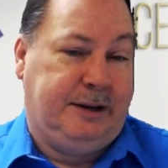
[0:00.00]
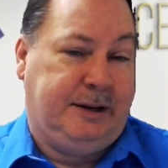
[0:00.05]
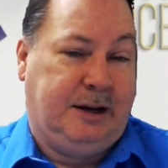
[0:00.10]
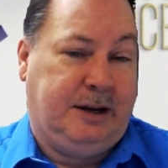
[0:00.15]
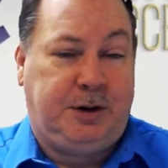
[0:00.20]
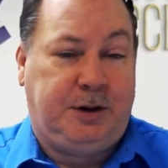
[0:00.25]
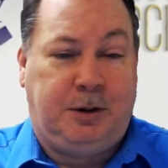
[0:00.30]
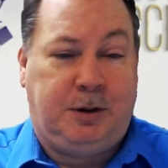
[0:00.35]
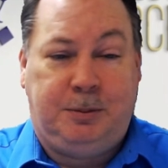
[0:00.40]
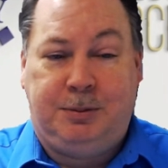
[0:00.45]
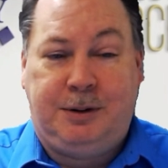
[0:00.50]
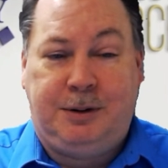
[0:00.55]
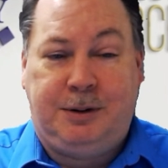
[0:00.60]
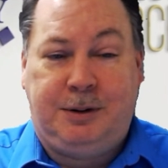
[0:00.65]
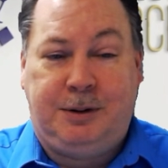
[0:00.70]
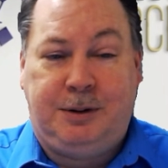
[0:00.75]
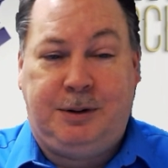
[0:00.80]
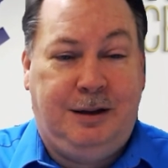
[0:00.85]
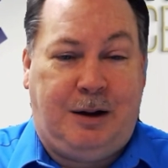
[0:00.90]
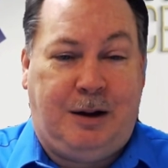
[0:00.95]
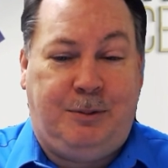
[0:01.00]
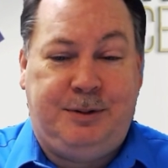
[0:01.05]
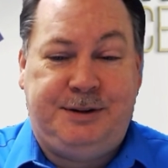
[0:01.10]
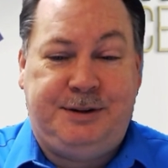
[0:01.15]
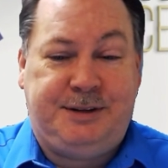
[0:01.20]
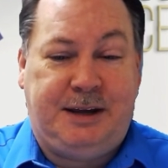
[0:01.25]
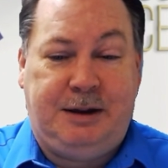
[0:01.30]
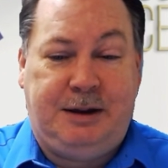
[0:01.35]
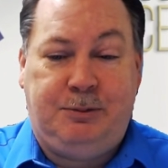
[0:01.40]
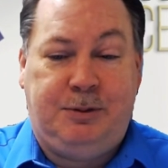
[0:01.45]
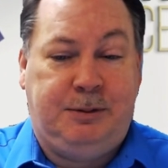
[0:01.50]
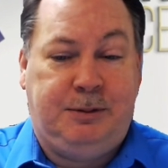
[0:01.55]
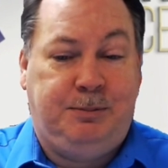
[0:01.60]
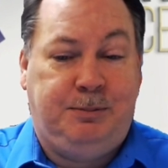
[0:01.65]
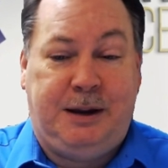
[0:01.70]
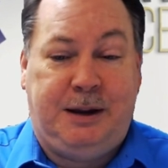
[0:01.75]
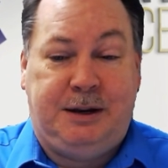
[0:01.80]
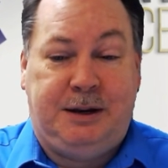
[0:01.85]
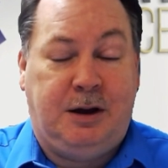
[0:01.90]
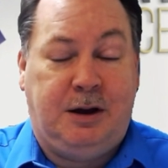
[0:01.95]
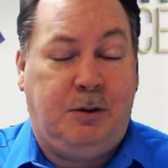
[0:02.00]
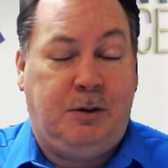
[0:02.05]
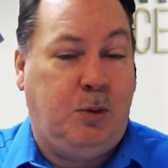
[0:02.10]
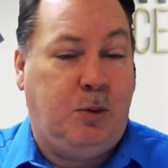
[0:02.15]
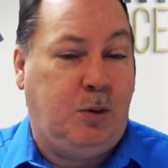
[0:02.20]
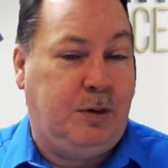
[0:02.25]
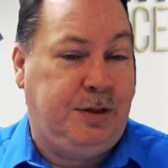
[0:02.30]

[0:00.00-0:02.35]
A short-term I would say would be no